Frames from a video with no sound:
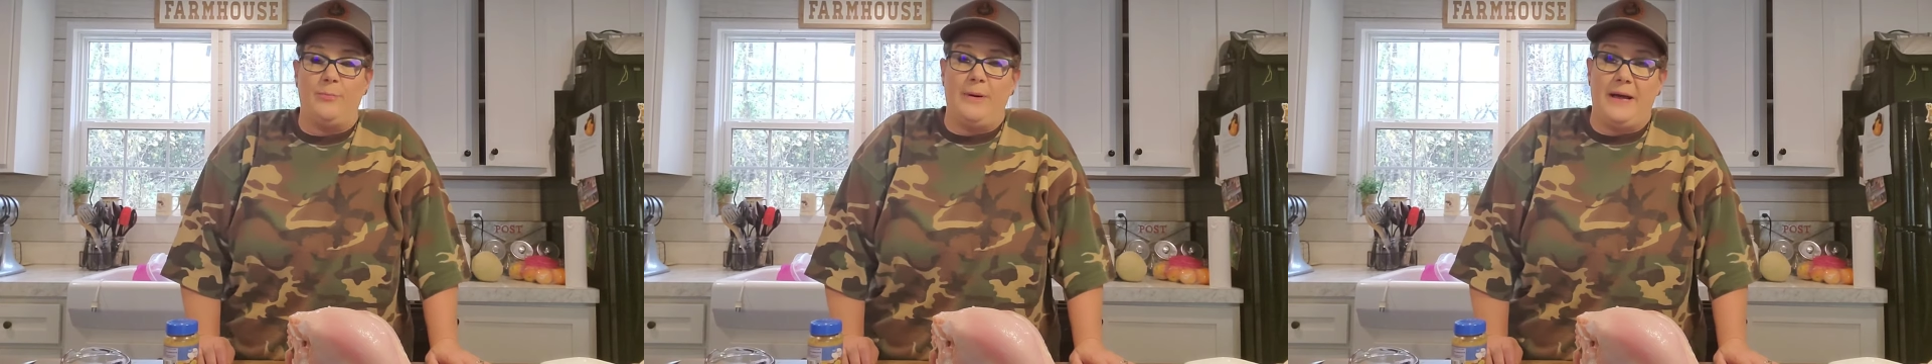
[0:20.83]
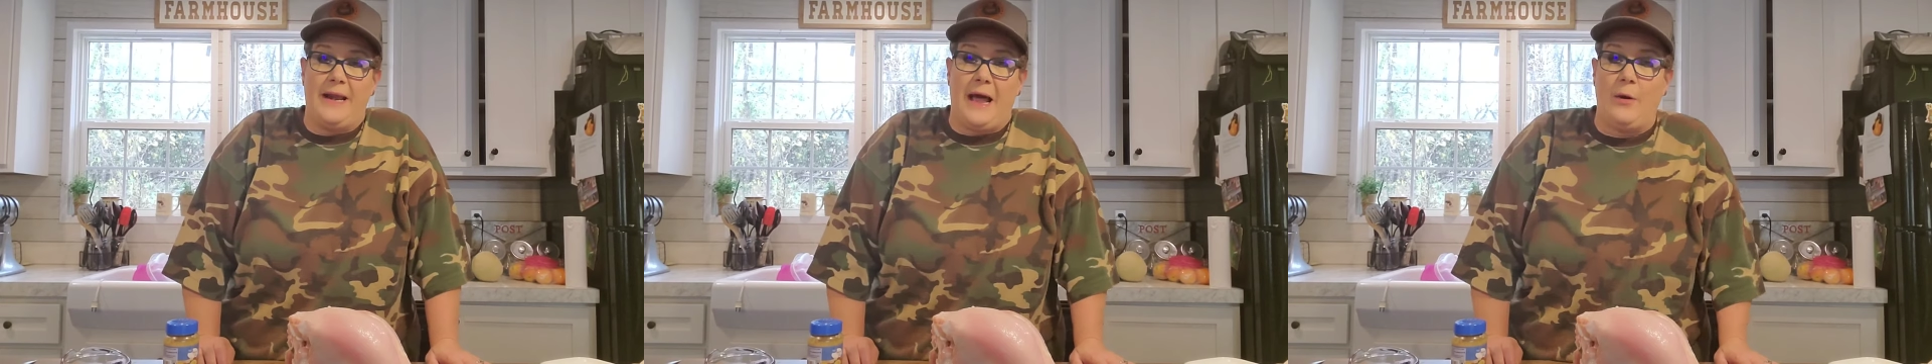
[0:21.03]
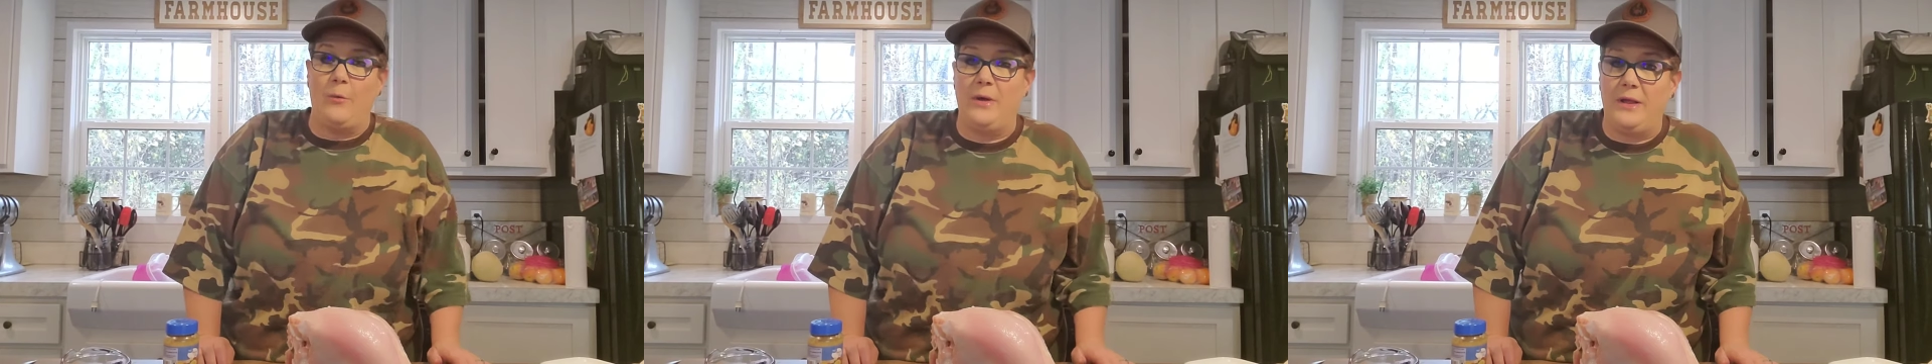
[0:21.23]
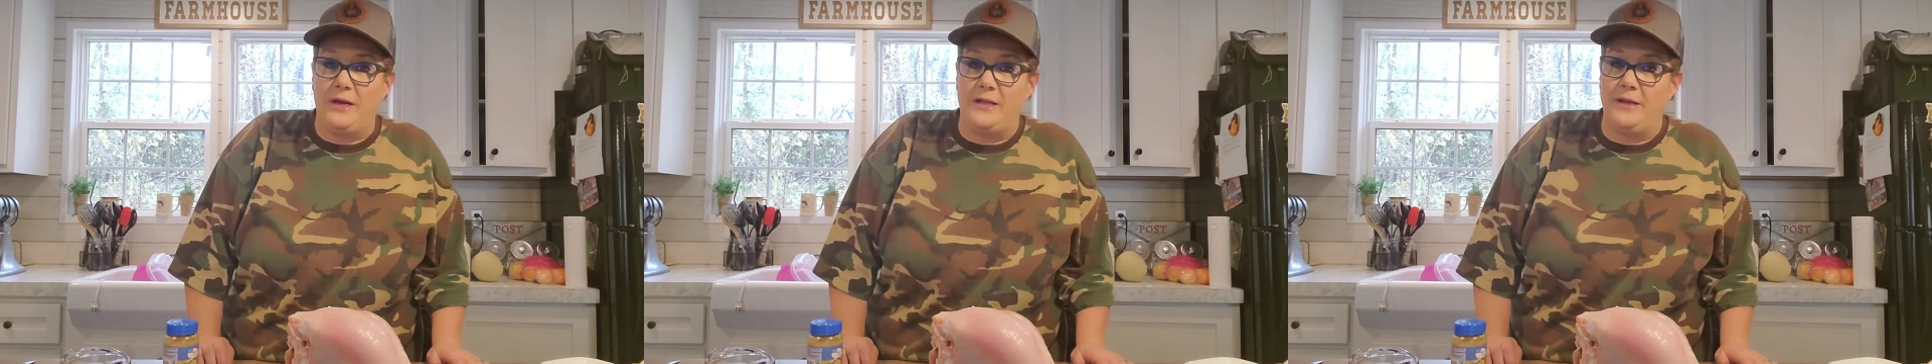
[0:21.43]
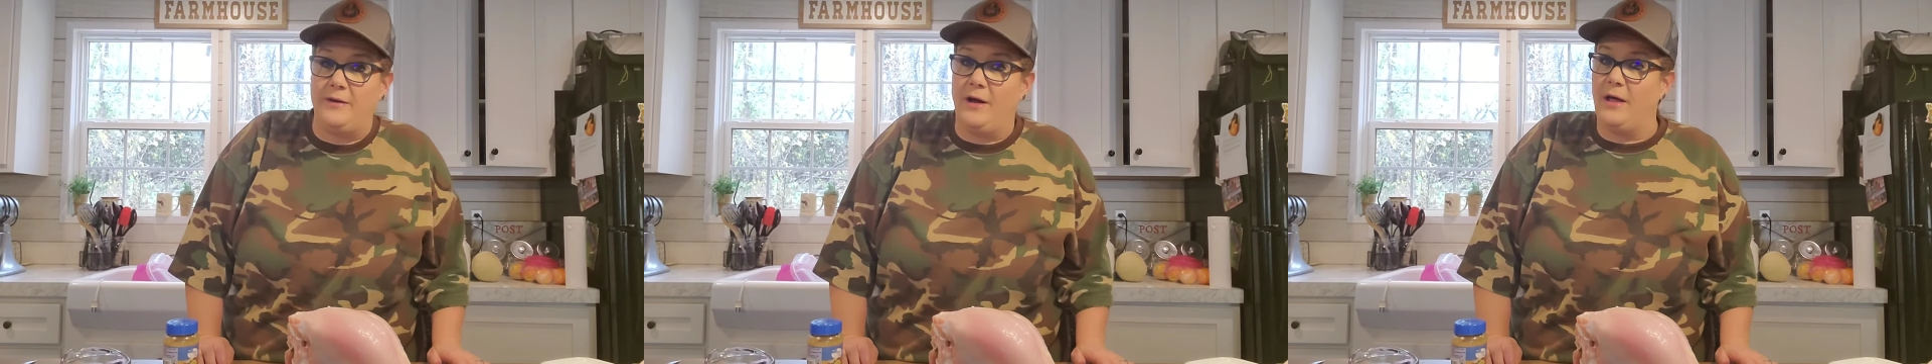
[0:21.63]
But I will
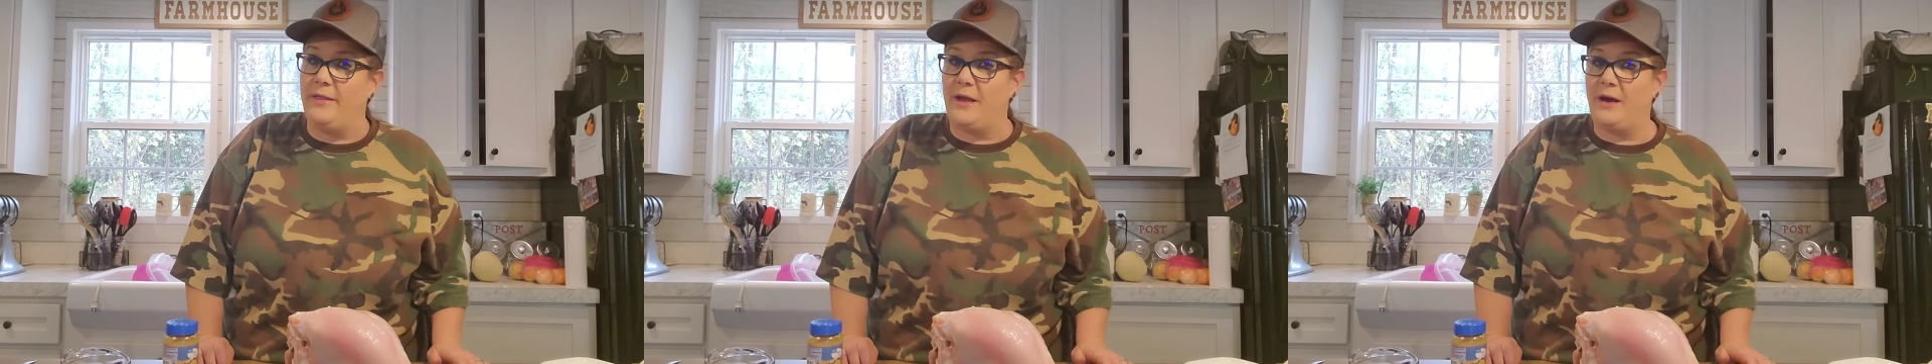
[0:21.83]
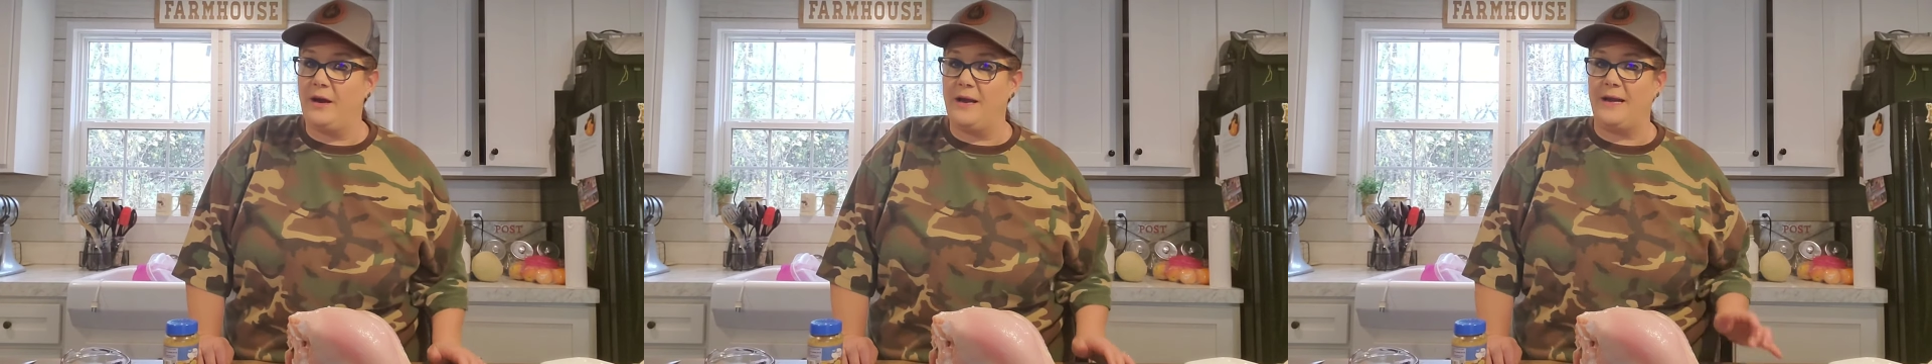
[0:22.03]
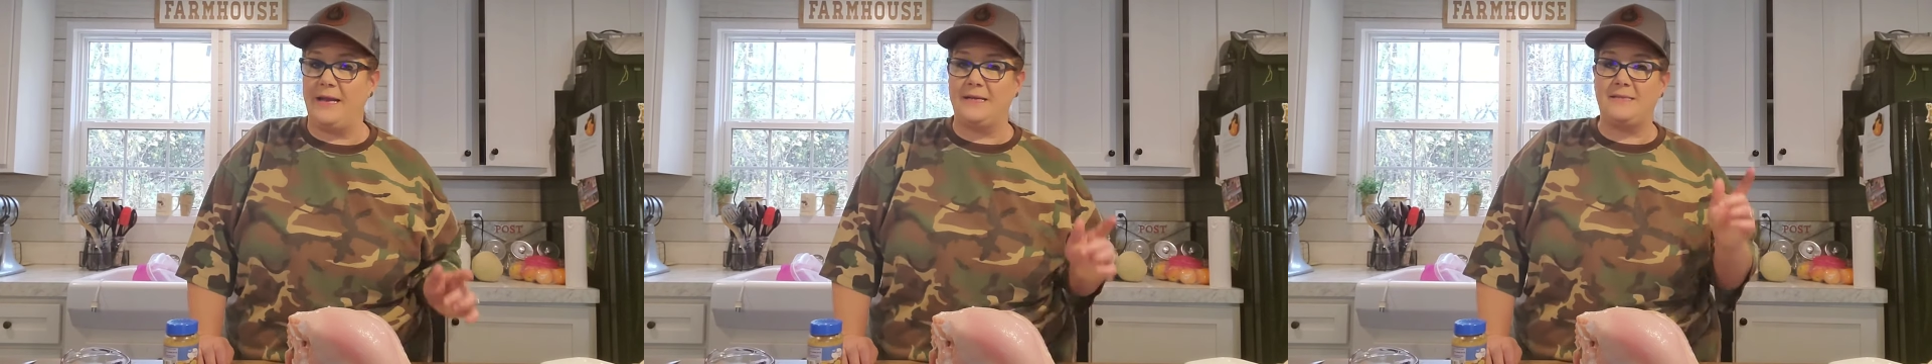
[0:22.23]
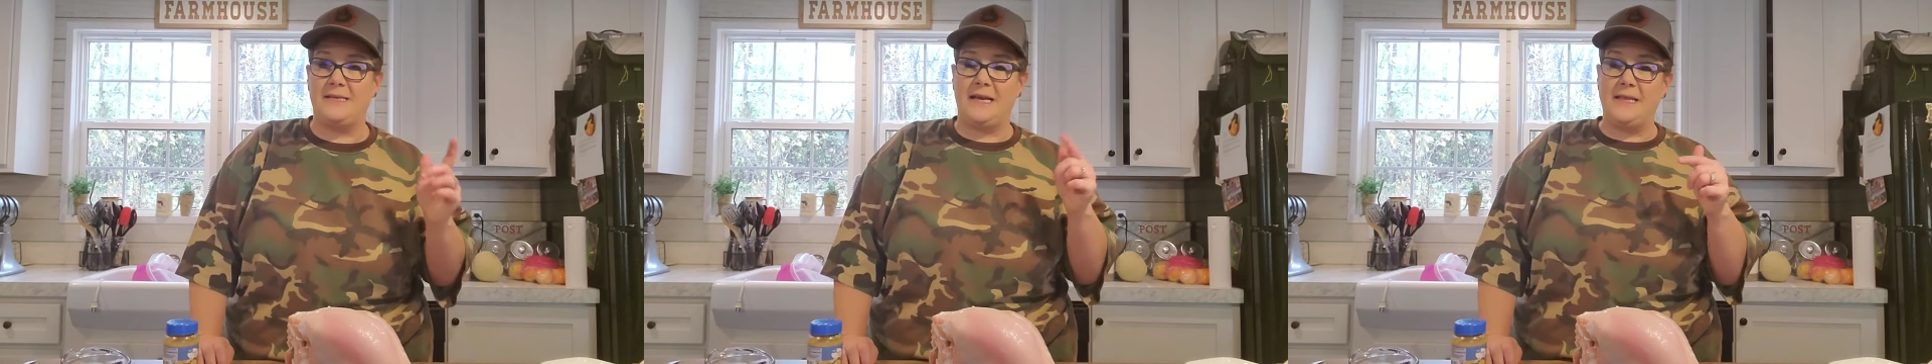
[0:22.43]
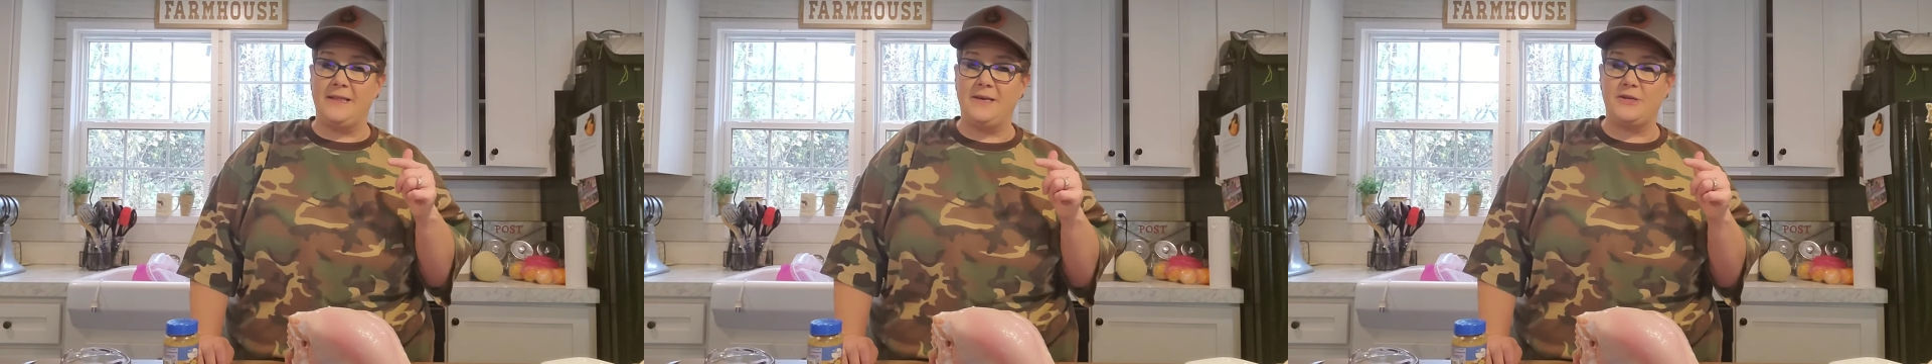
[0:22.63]
include all the ingredients
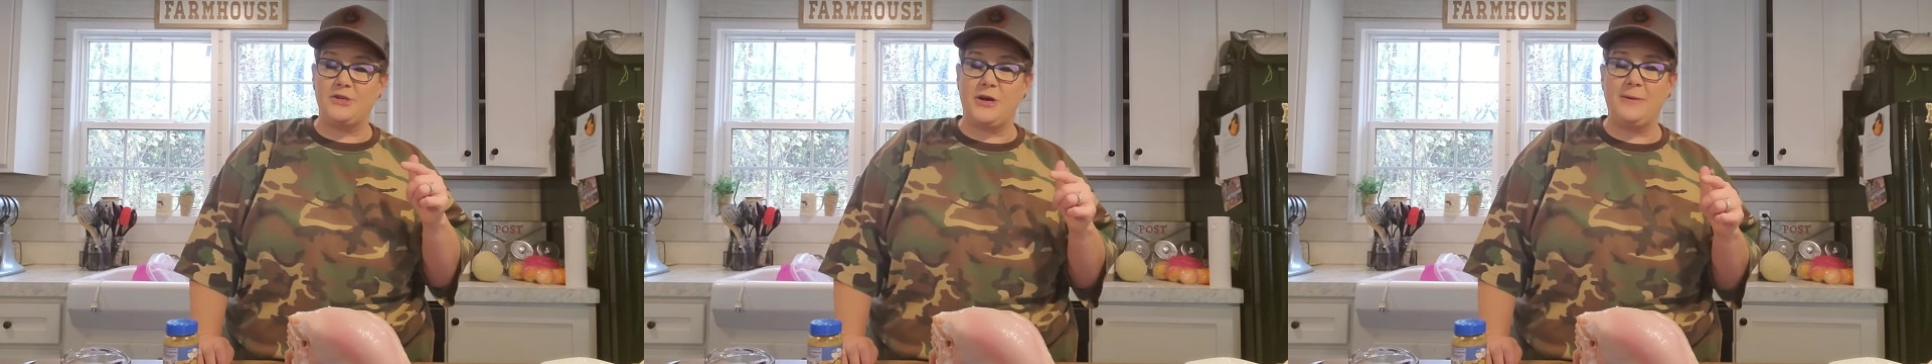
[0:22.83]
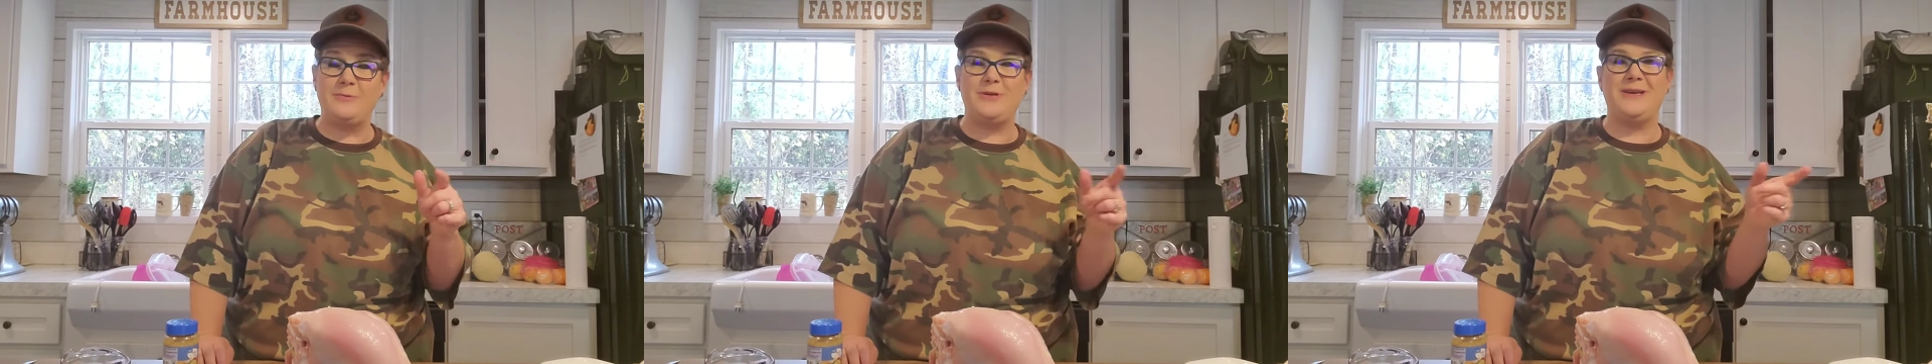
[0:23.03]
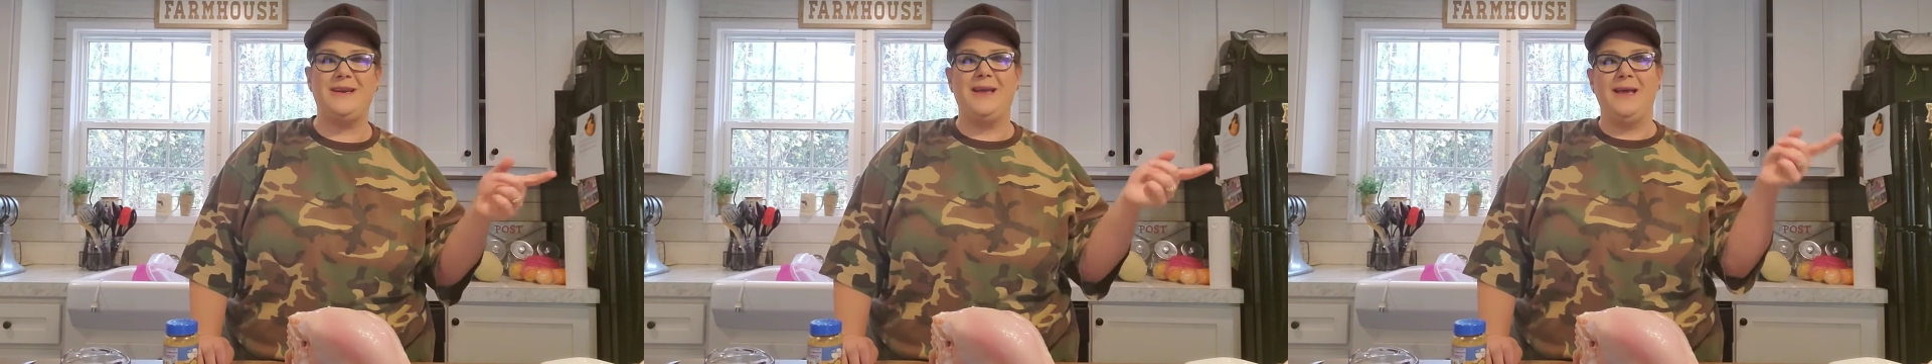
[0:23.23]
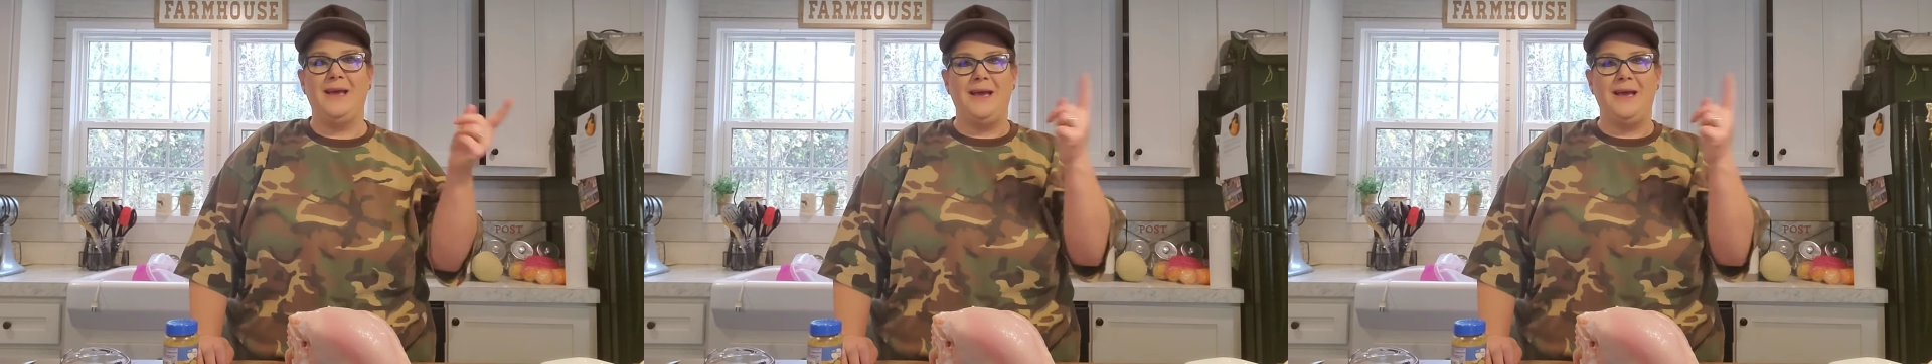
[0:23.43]
in the description.